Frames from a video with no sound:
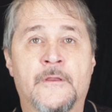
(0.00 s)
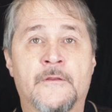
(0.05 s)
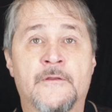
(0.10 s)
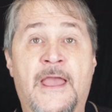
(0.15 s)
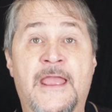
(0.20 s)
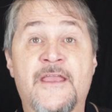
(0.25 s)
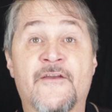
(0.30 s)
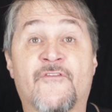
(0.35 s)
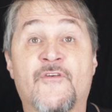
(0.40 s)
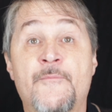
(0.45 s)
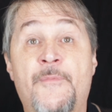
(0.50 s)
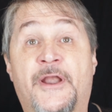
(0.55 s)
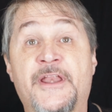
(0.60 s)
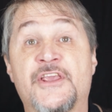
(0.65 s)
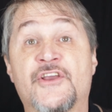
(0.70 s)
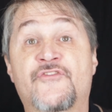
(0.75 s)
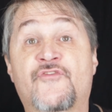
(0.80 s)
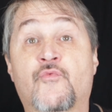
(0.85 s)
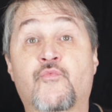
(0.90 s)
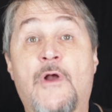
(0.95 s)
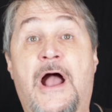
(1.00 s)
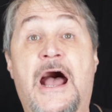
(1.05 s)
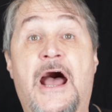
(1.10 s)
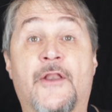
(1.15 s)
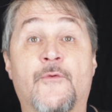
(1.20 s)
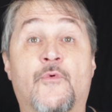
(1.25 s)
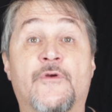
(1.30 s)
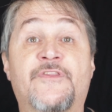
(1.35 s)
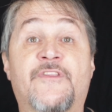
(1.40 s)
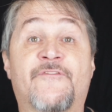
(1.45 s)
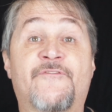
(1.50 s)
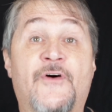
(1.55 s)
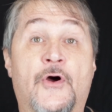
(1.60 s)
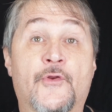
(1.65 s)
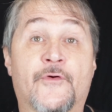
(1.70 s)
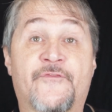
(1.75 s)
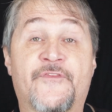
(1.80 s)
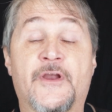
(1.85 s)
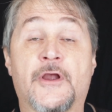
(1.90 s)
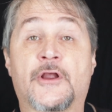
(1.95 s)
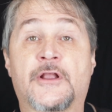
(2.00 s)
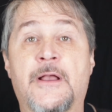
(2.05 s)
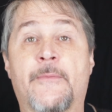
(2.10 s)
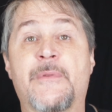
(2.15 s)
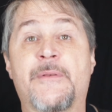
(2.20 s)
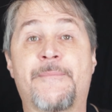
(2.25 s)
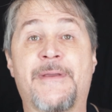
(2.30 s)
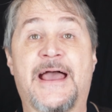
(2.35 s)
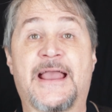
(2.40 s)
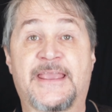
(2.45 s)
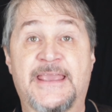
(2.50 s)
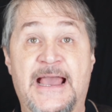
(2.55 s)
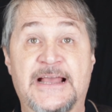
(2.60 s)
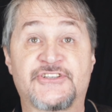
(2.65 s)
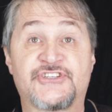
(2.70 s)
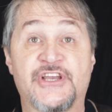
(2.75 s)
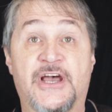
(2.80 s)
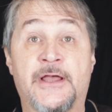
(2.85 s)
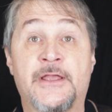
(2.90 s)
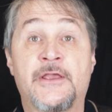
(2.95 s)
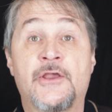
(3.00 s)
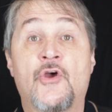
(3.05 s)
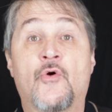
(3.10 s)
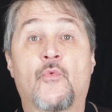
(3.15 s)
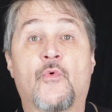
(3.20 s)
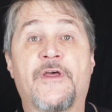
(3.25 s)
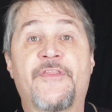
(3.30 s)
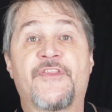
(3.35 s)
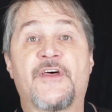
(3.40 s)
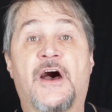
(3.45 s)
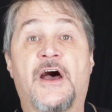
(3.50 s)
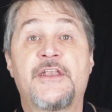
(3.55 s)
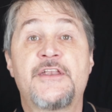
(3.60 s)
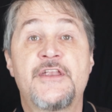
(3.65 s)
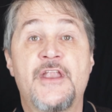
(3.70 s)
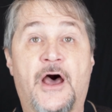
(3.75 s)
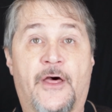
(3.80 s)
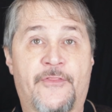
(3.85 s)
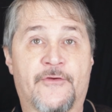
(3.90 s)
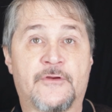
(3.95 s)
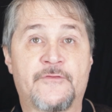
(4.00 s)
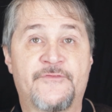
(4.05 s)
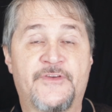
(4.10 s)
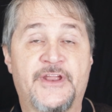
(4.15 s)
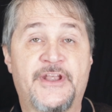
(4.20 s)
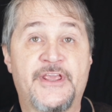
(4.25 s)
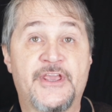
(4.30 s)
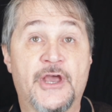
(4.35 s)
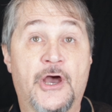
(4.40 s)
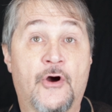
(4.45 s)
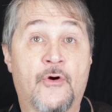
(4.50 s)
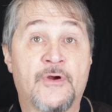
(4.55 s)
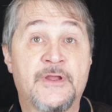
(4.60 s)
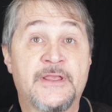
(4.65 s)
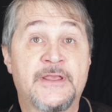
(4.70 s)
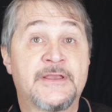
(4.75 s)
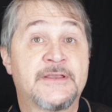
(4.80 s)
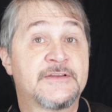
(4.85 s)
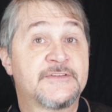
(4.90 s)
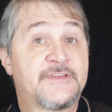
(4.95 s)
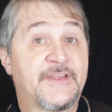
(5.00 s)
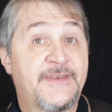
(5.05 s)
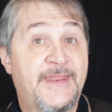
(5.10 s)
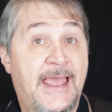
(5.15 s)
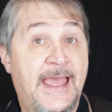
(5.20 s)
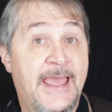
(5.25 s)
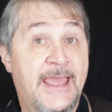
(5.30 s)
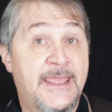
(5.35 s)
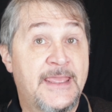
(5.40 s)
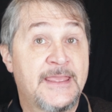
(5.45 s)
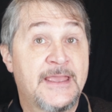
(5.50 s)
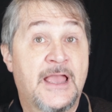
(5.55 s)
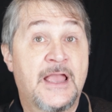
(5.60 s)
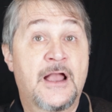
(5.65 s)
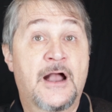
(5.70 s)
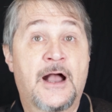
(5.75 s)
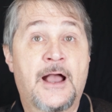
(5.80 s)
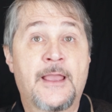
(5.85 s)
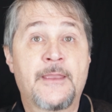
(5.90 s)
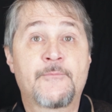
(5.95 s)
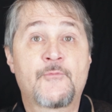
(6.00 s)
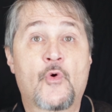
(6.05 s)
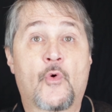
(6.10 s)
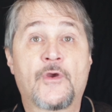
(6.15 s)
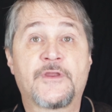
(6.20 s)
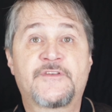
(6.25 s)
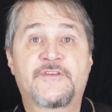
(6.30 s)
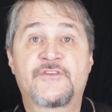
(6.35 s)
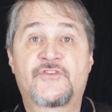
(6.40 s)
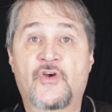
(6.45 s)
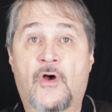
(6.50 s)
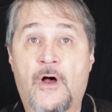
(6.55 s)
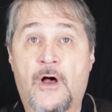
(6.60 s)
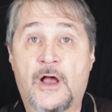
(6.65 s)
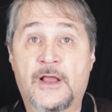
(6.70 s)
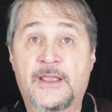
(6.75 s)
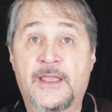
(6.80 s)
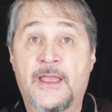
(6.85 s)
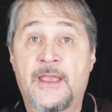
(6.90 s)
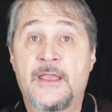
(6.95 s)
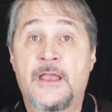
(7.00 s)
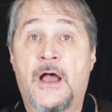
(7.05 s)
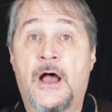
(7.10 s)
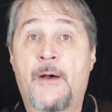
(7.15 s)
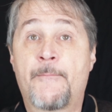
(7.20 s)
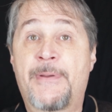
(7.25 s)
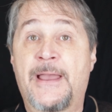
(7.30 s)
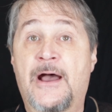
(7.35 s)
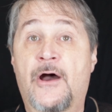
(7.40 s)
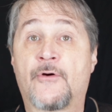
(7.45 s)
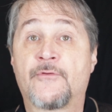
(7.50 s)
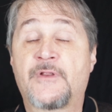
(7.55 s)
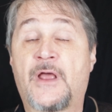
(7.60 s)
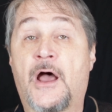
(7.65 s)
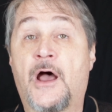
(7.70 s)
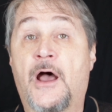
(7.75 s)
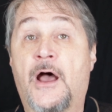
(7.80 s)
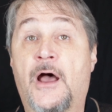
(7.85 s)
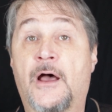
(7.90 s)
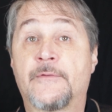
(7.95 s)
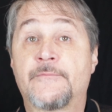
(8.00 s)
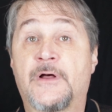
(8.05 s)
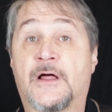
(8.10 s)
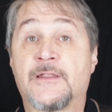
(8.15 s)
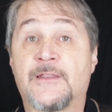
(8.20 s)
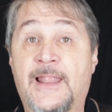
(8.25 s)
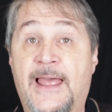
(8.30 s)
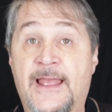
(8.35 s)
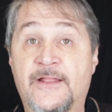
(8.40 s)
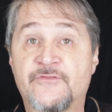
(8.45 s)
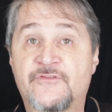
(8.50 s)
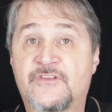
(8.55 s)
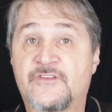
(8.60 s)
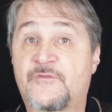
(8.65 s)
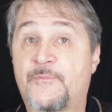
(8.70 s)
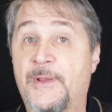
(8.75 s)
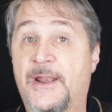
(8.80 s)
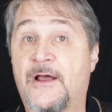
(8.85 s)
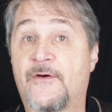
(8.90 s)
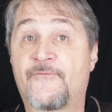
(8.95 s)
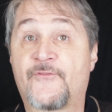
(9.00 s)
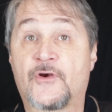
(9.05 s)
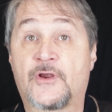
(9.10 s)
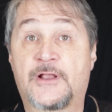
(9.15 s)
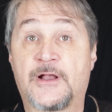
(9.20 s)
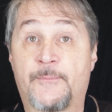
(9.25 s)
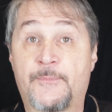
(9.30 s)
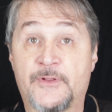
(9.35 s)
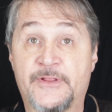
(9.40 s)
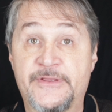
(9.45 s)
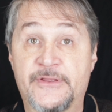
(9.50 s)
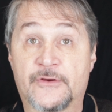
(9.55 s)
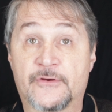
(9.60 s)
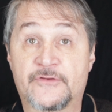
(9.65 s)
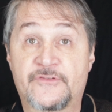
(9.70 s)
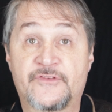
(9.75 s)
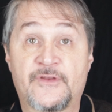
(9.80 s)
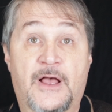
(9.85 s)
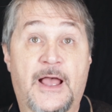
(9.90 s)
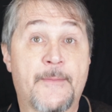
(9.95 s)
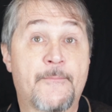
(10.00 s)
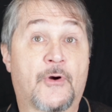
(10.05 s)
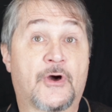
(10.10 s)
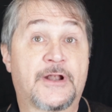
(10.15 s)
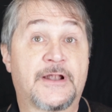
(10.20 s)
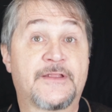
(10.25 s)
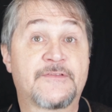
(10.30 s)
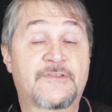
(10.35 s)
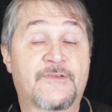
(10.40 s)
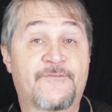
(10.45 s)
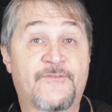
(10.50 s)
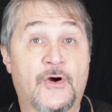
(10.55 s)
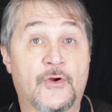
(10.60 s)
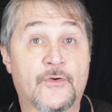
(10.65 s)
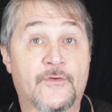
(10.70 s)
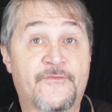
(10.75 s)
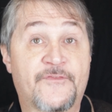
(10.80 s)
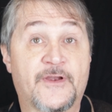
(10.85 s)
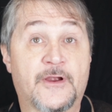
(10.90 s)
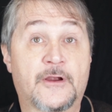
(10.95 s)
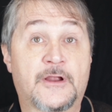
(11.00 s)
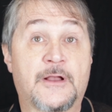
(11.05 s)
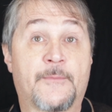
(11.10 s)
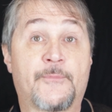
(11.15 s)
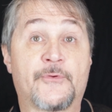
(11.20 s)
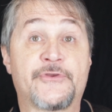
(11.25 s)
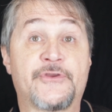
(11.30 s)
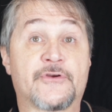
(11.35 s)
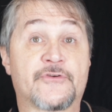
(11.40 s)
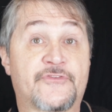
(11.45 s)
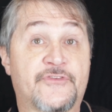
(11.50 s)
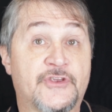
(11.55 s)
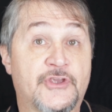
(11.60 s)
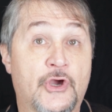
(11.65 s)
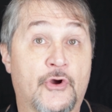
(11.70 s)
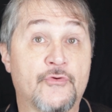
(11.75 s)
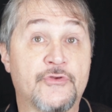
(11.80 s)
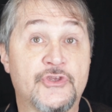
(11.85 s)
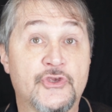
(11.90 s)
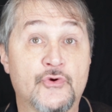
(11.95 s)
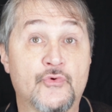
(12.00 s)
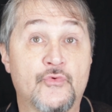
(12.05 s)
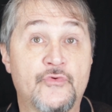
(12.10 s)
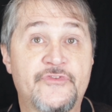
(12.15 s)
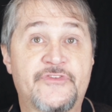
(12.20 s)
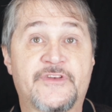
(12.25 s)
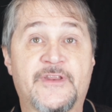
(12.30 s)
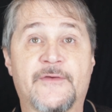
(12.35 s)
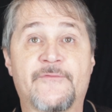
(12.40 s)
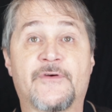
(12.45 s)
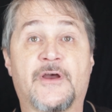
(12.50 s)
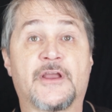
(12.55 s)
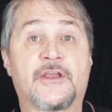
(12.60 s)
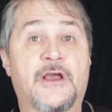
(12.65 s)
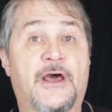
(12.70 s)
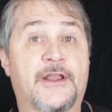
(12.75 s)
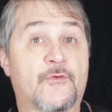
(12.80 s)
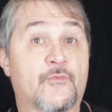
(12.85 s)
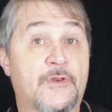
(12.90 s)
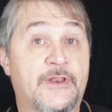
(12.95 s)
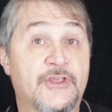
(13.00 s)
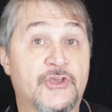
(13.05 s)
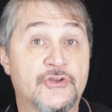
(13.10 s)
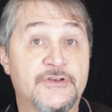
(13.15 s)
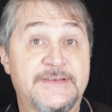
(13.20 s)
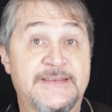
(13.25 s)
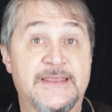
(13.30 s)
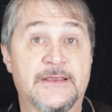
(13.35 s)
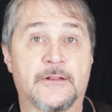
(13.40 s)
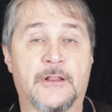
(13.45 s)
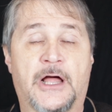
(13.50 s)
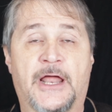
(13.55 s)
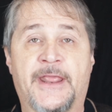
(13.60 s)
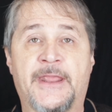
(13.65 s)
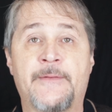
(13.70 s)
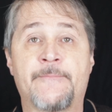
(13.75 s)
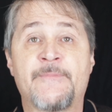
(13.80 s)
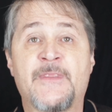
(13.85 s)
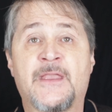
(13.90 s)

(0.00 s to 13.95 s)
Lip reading: Hey everybody, it's Rod with the Photo Fair coming back at you with another video. Today, I'm going to talk about a lens. It's been out for a couple of years. I bought it at the Photo Fair a couple of years ago, used, if I got a really good deal on it.